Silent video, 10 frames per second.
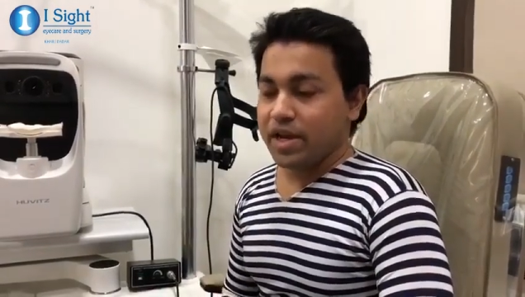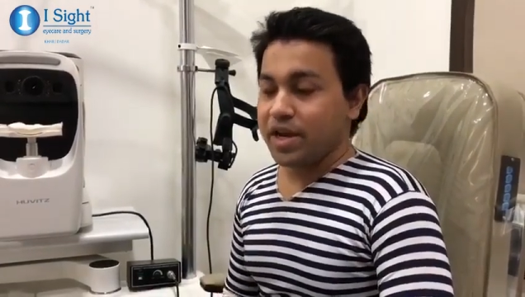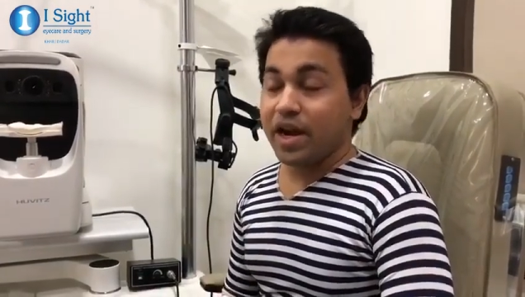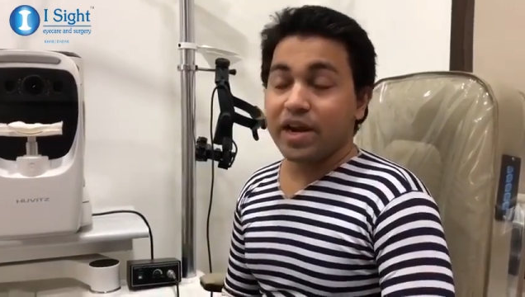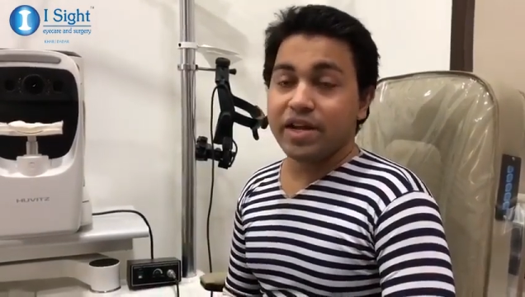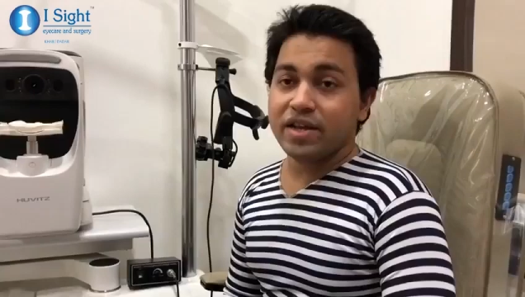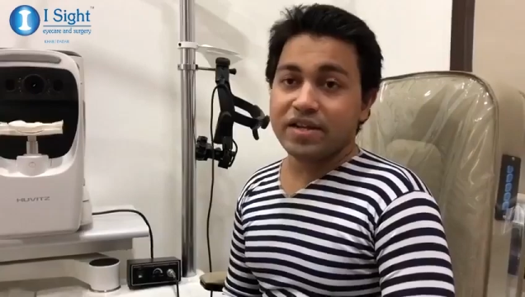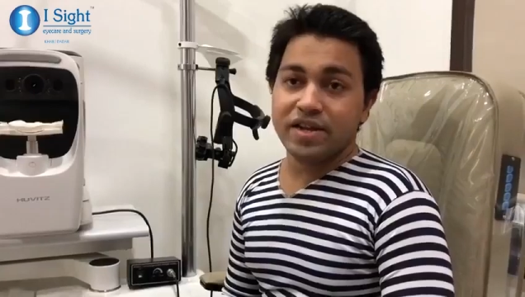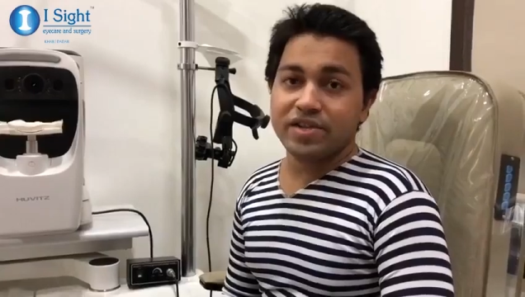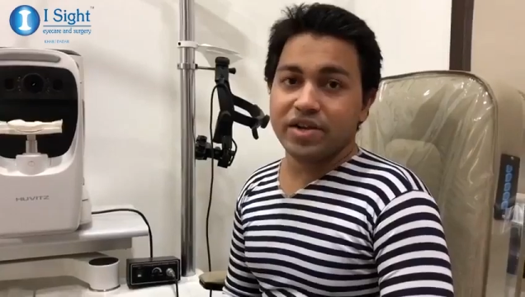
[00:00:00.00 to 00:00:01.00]
Regarding
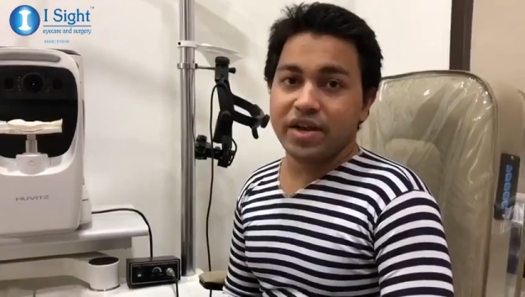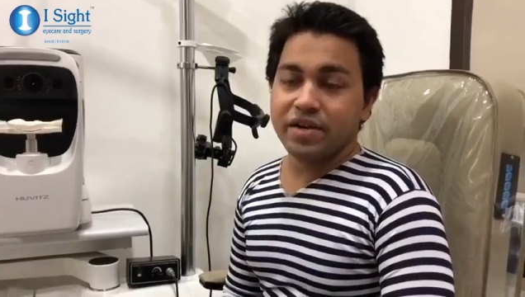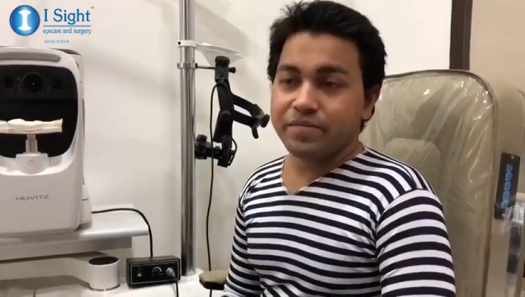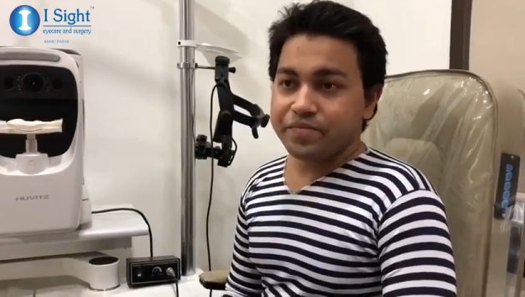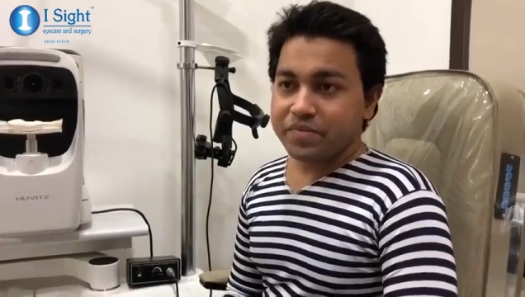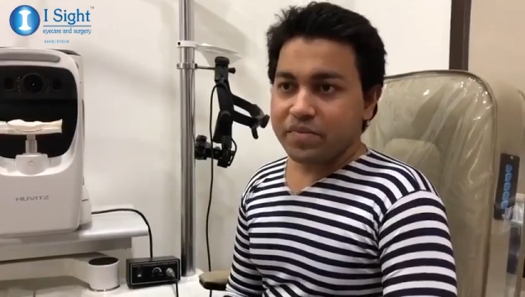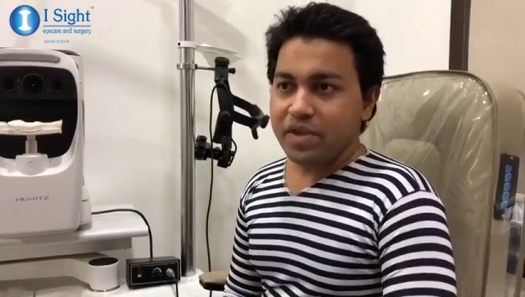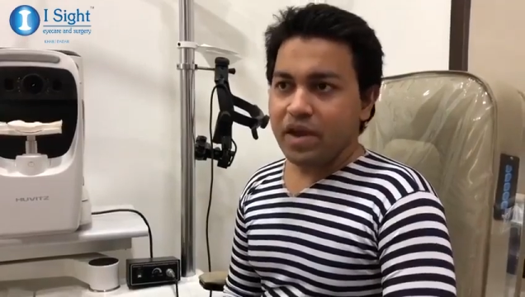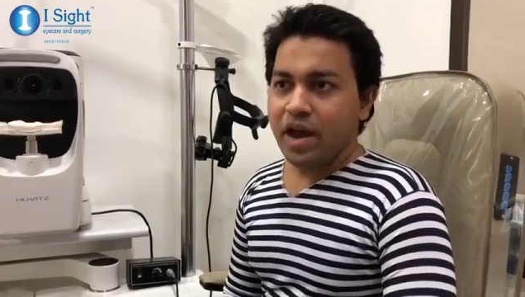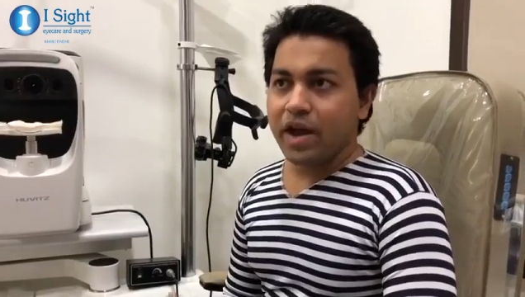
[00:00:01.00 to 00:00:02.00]
the surgery,
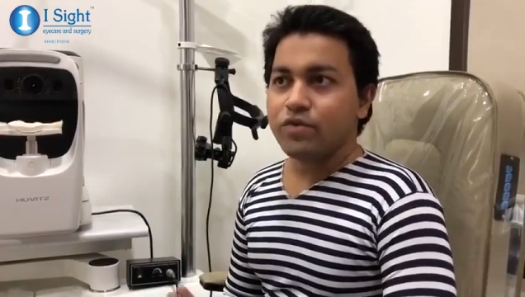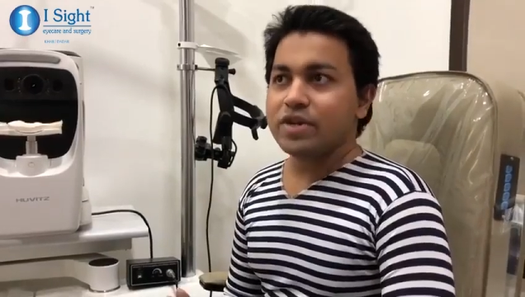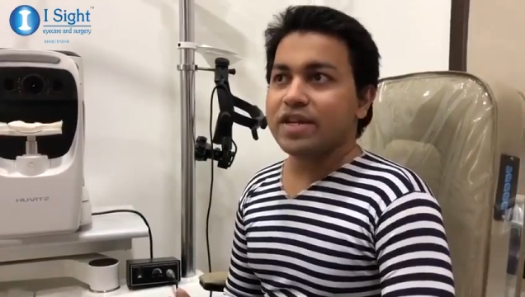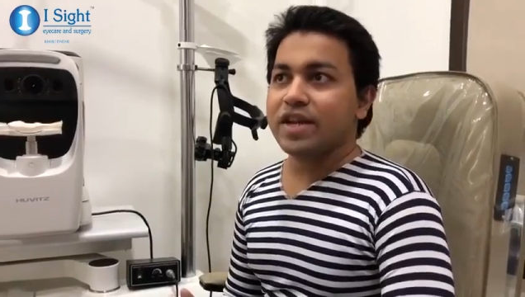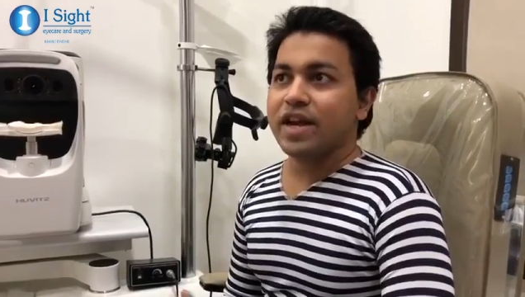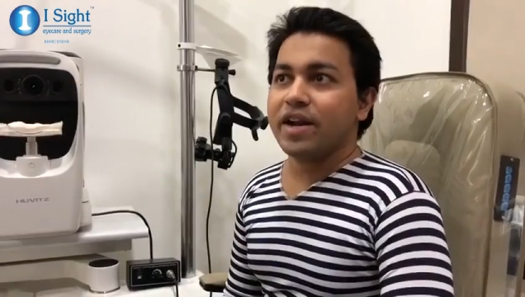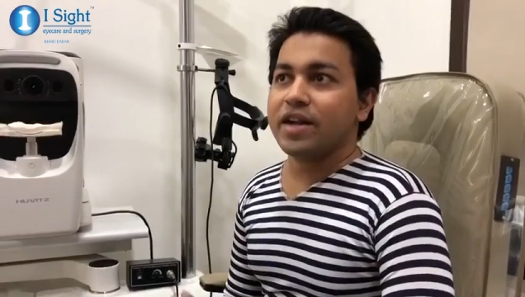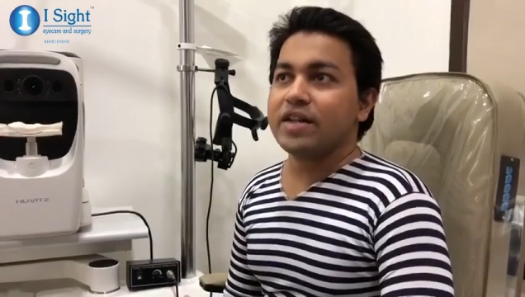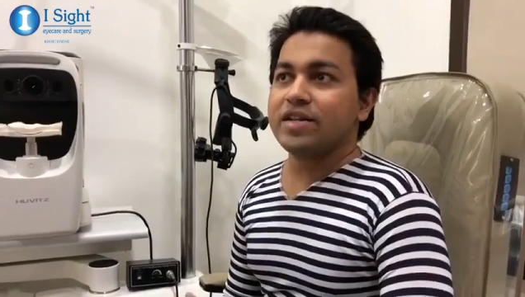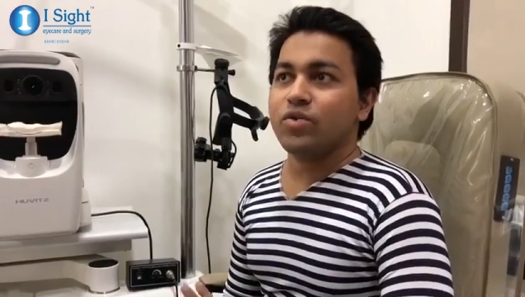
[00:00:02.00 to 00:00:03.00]
I would say that
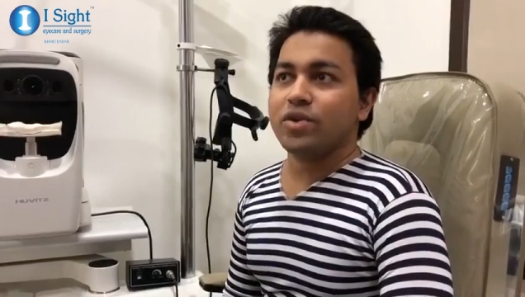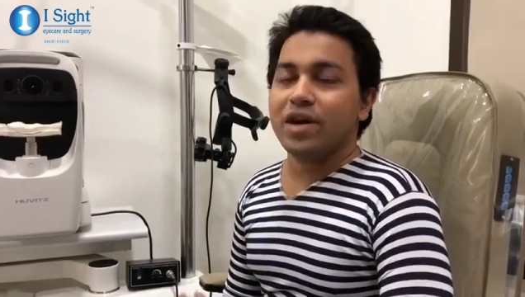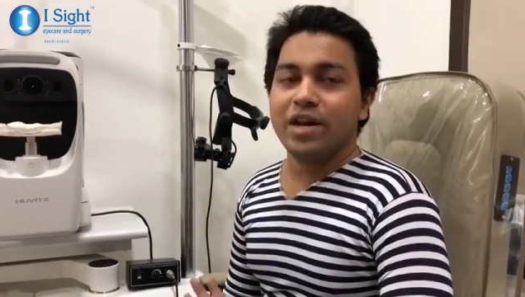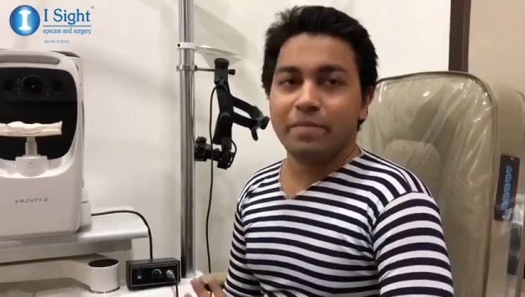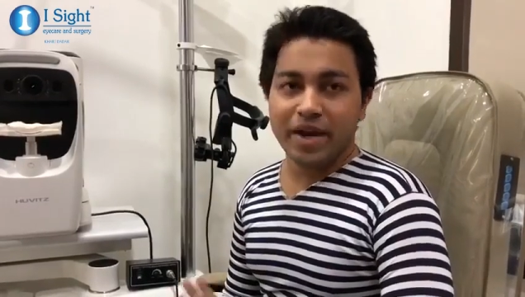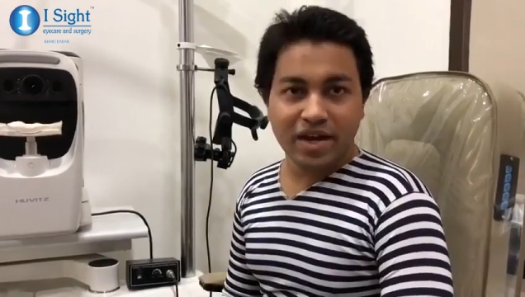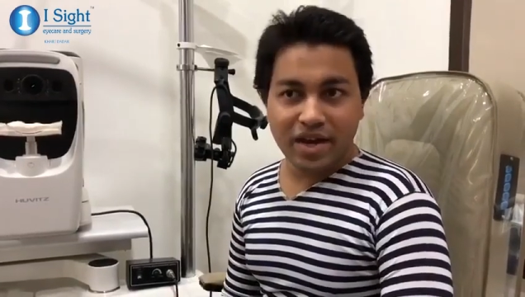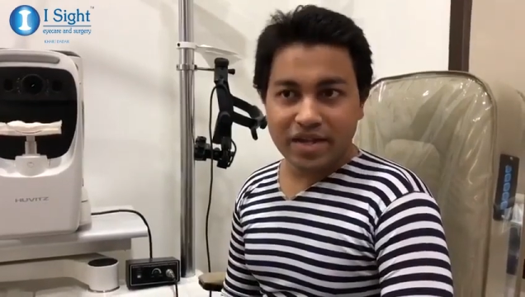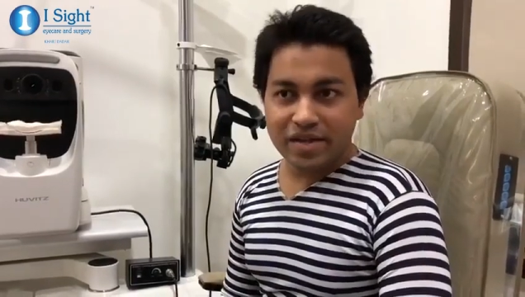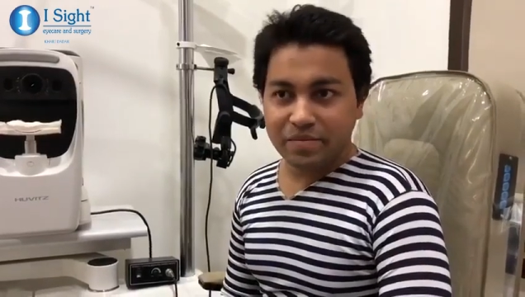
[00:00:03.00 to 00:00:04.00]
it is totally
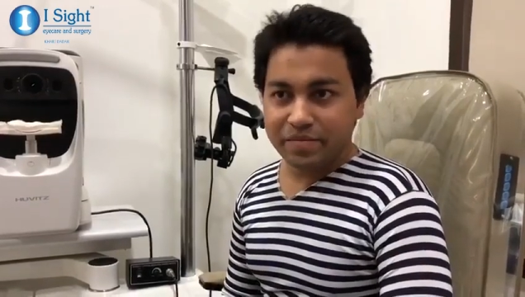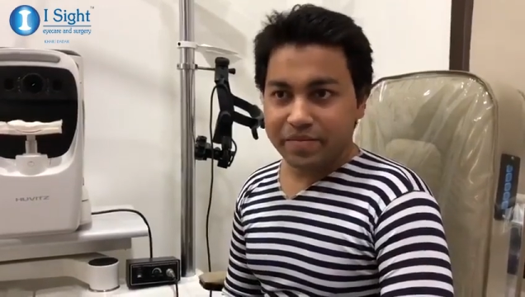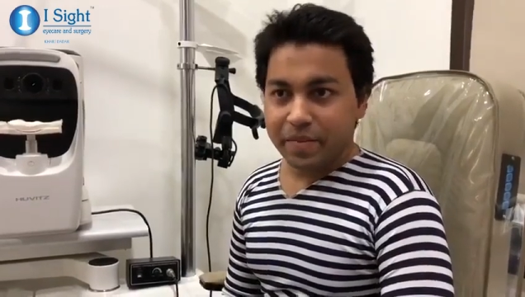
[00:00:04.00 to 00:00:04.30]
painless